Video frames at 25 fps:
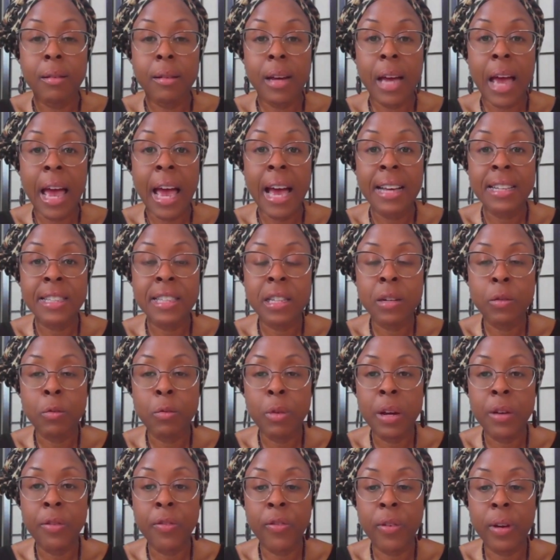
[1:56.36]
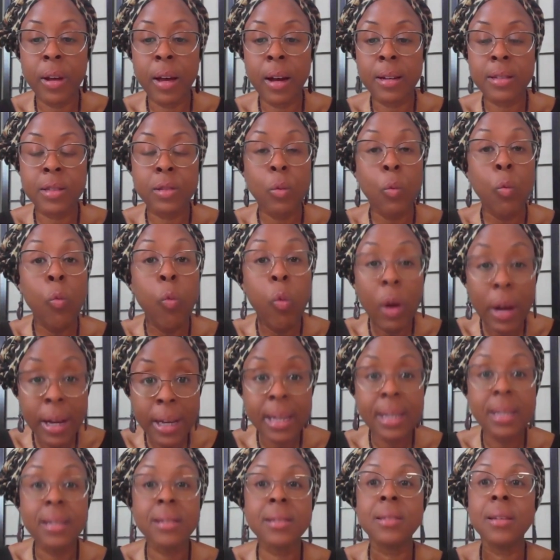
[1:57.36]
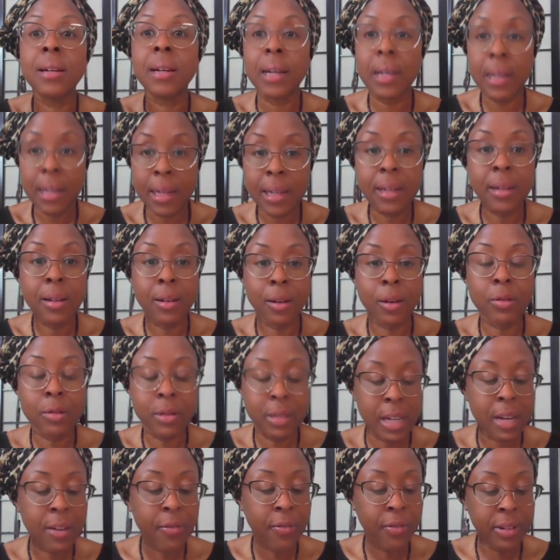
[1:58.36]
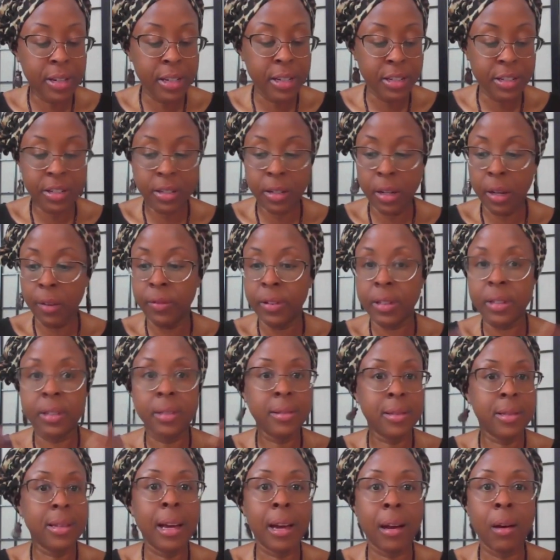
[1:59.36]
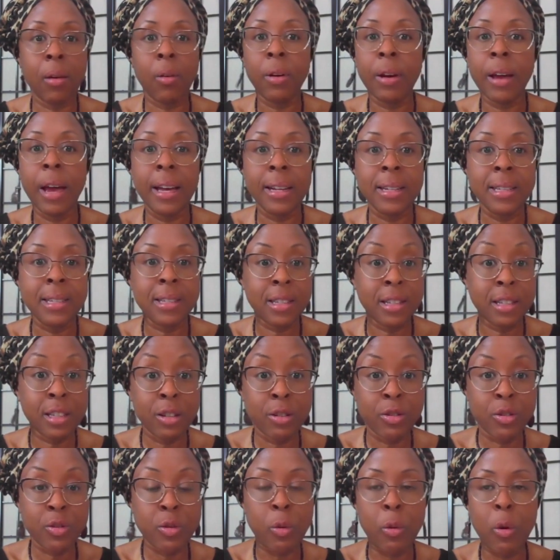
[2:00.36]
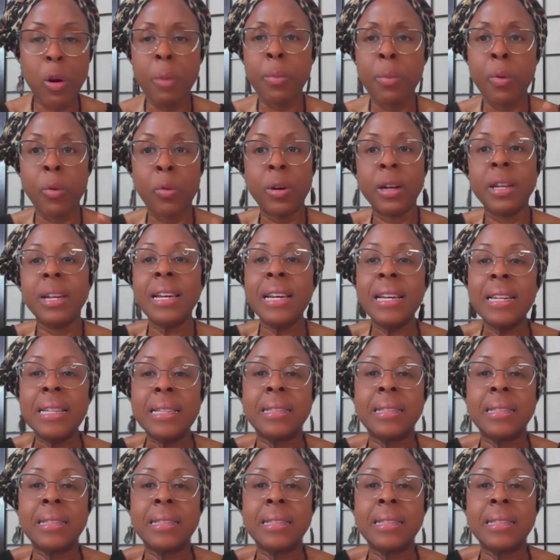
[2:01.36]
acid reflux. What is the clinical definition of it? It's like, okay, this is essential oil, but what is